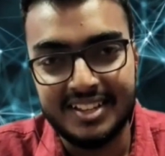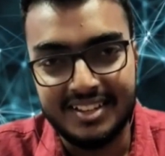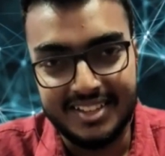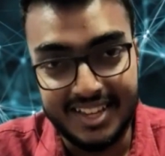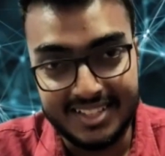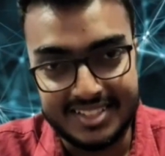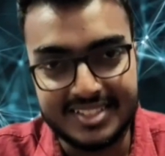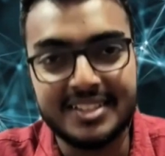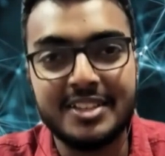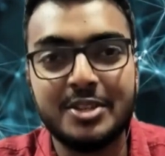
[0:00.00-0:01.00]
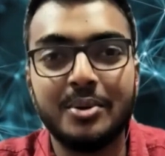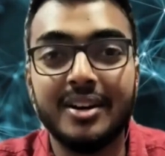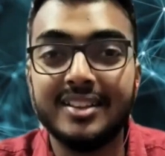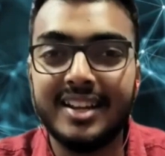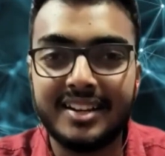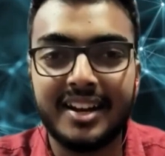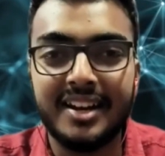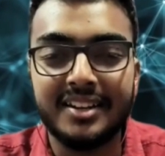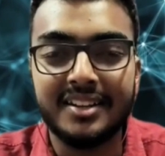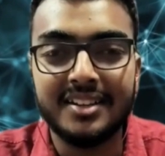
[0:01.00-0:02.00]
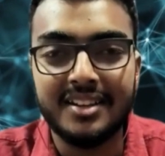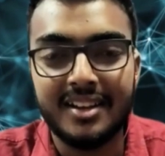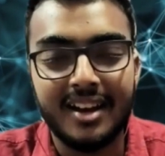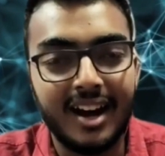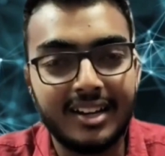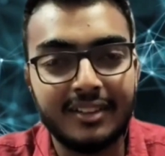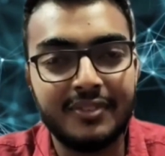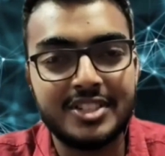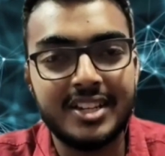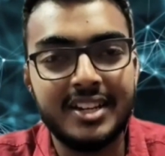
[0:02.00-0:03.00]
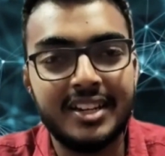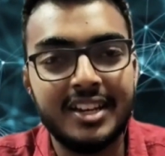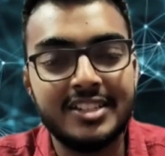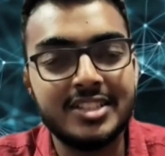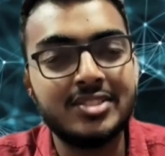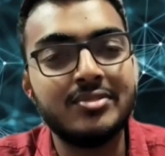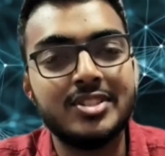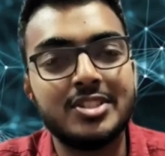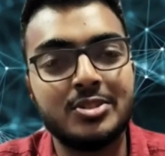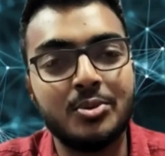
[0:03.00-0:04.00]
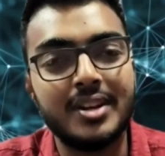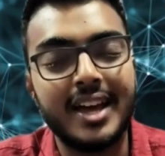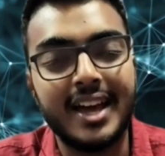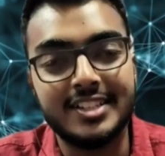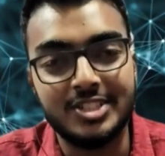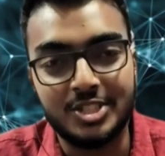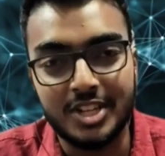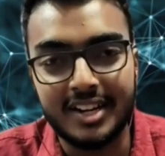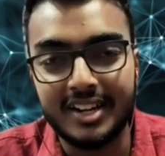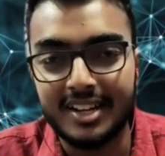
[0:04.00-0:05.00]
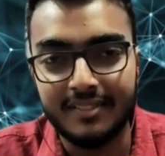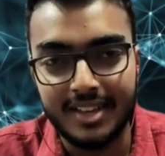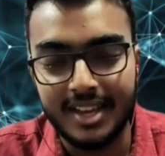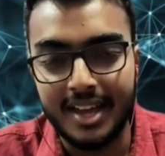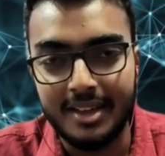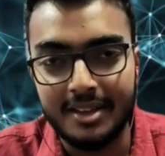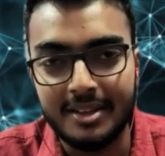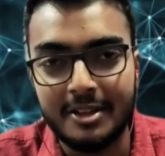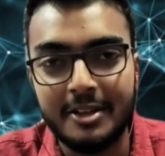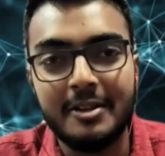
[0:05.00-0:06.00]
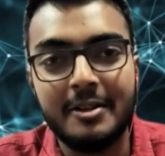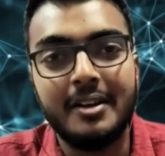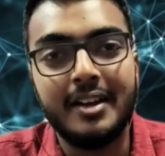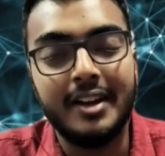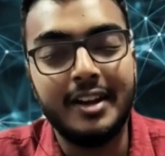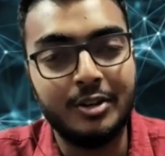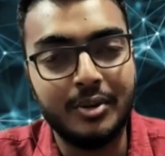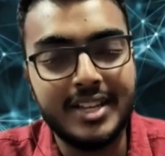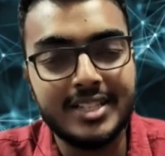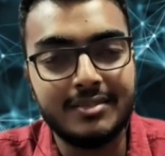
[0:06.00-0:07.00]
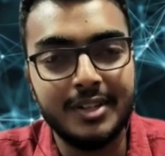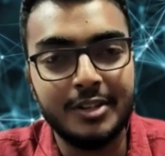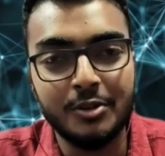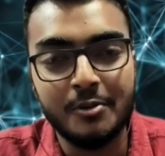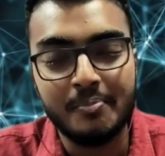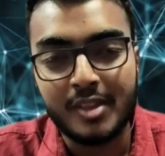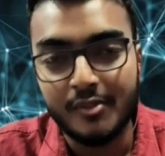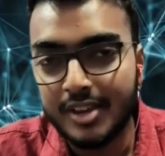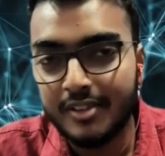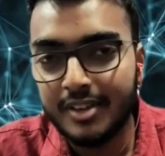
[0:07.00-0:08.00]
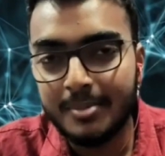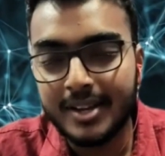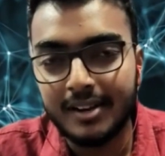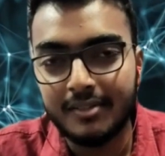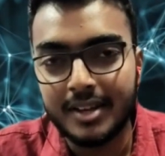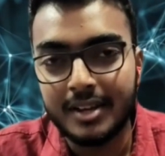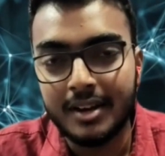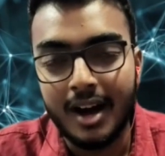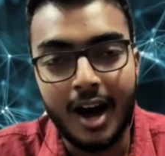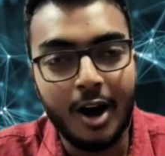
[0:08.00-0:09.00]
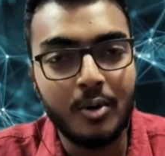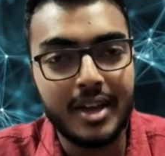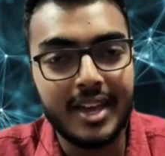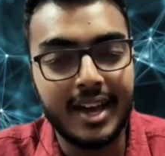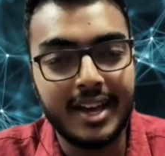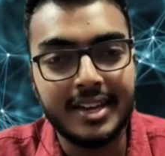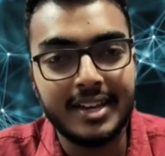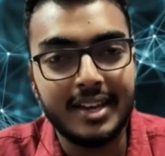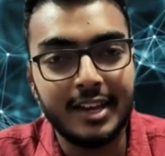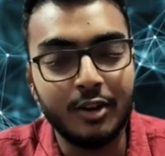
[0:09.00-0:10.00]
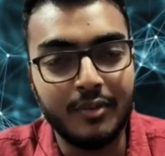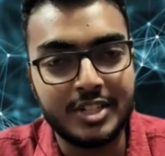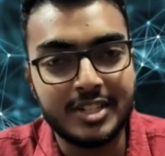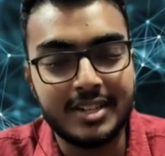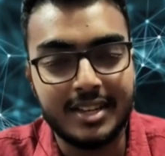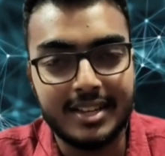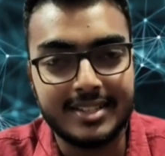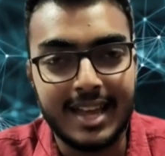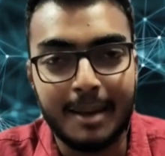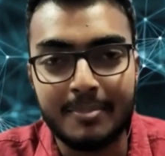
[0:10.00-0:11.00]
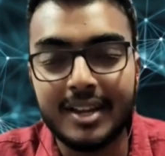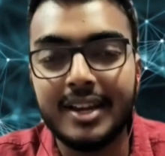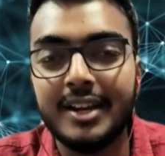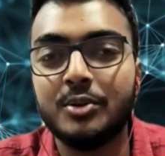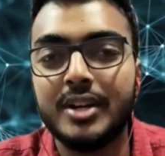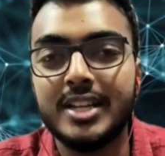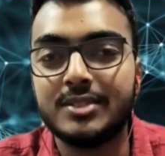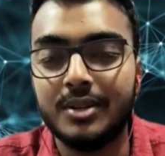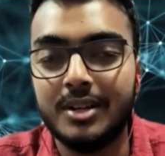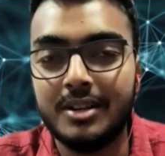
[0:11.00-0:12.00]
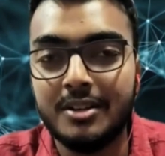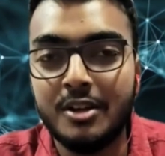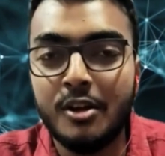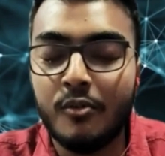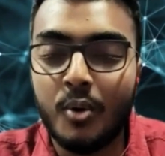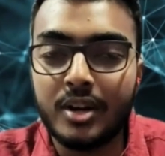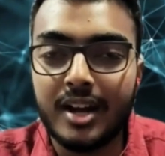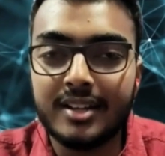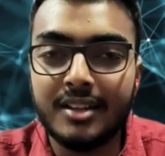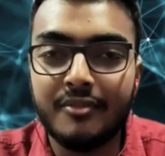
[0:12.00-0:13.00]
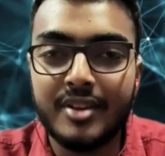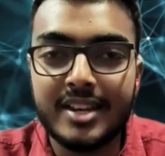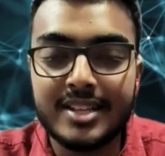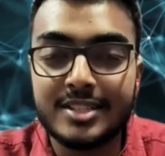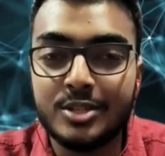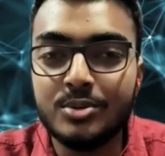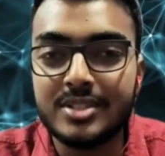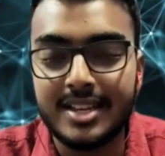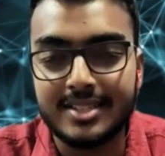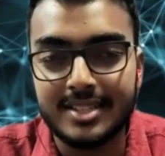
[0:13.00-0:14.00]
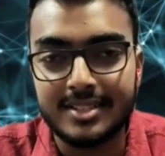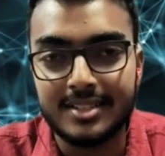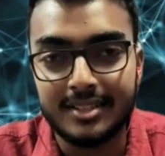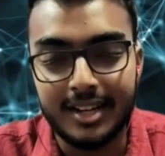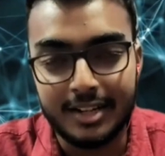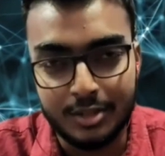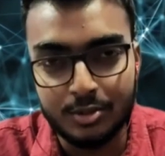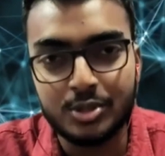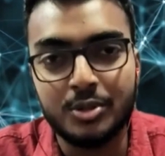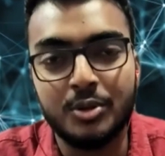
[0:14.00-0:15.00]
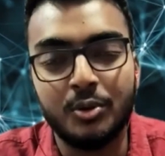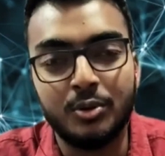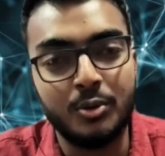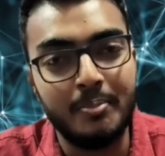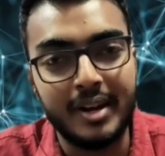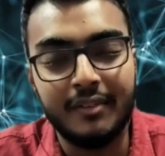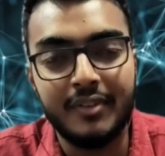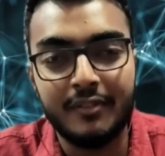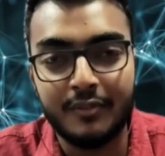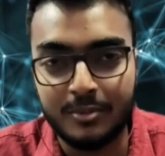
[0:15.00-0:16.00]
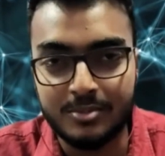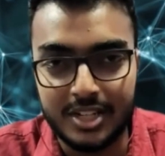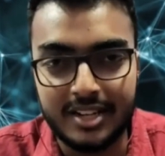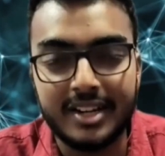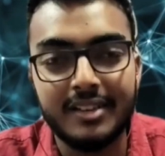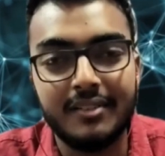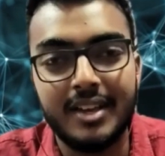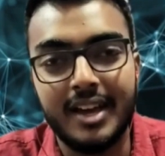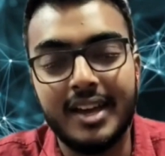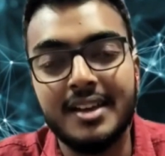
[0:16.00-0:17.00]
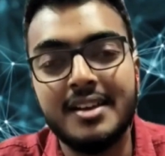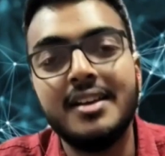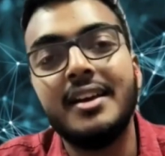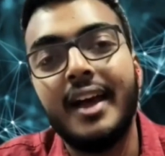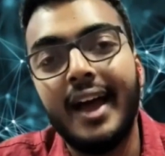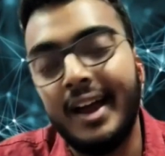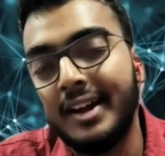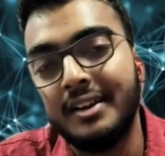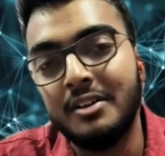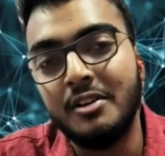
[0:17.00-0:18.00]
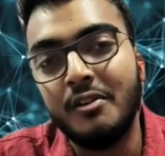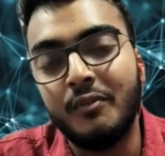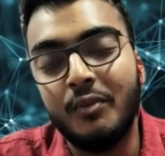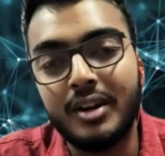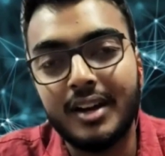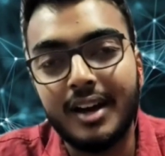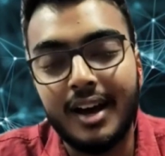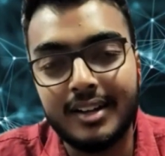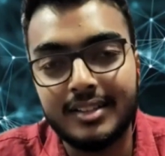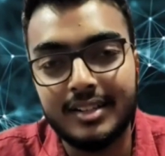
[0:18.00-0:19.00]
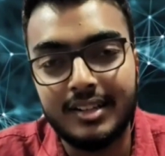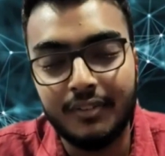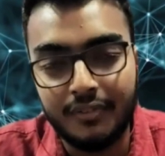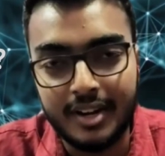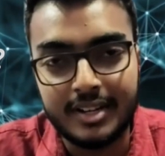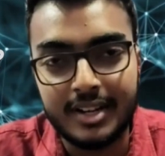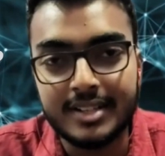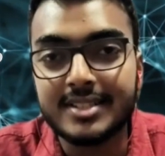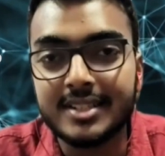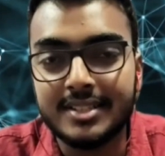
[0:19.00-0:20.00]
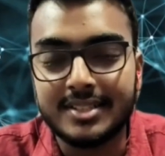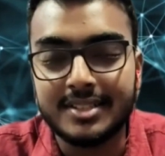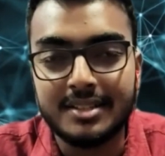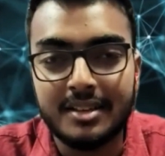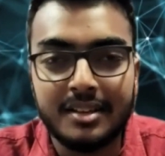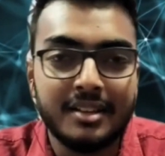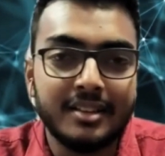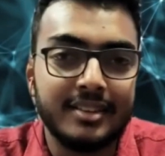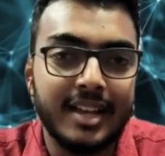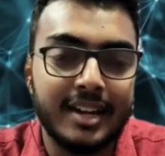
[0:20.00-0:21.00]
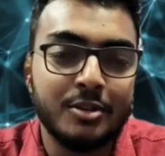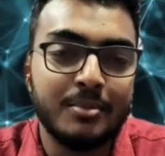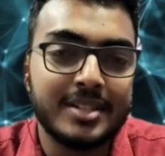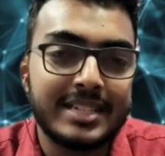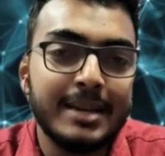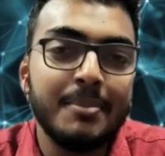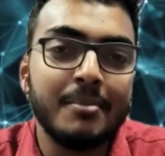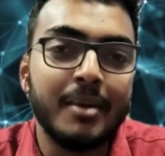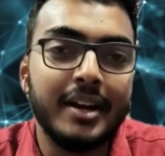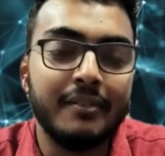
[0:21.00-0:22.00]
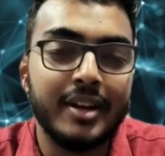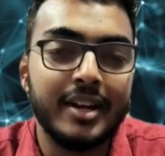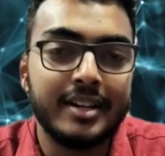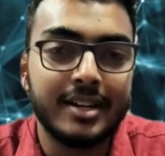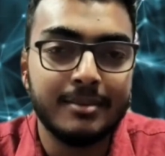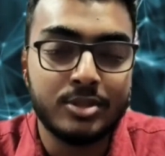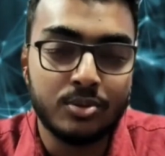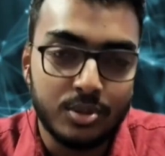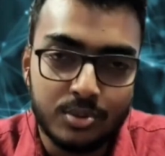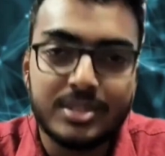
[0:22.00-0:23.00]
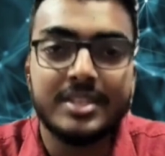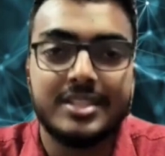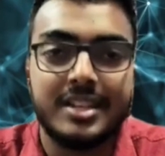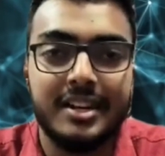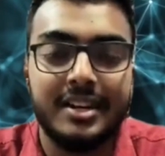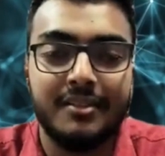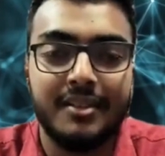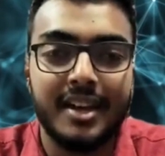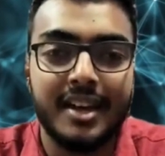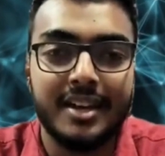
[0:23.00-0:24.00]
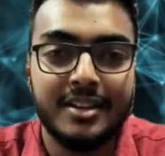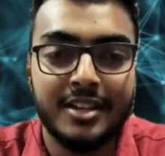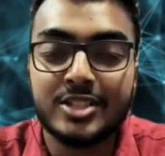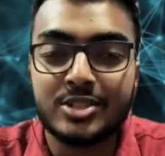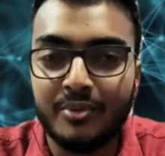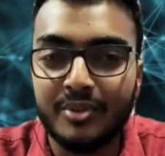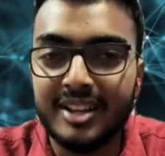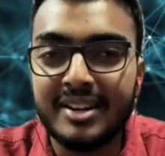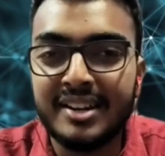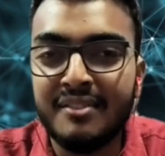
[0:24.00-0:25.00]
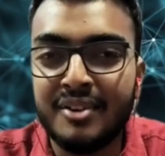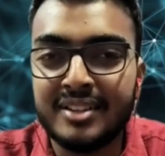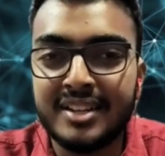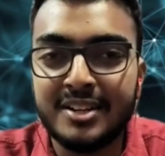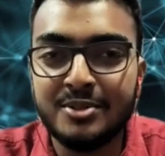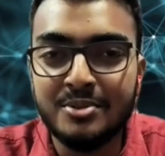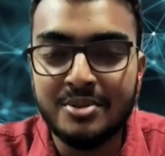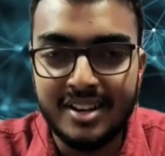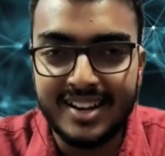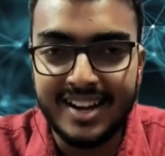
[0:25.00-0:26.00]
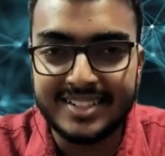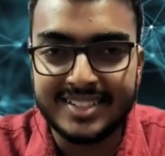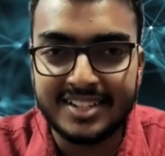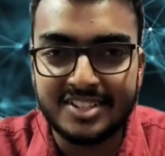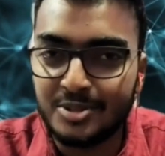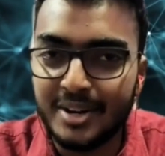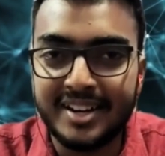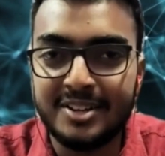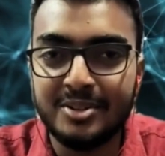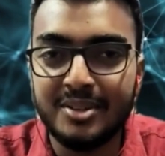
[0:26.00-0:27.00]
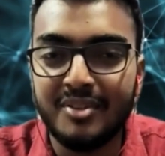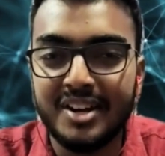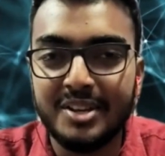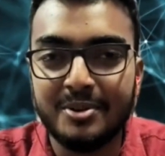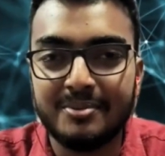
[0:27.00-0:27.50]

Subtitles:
Yes, you heard that right. Artificial intelligence, which is known as generative AI. In today's video, we will be covering how AI innovation is happening in today's world, what are the various use cases that you should know to benefit from generative AI, and what are the different concerns that you must keep in mind when it comes to using generative AI. So without any further ado, let's get straight into the video.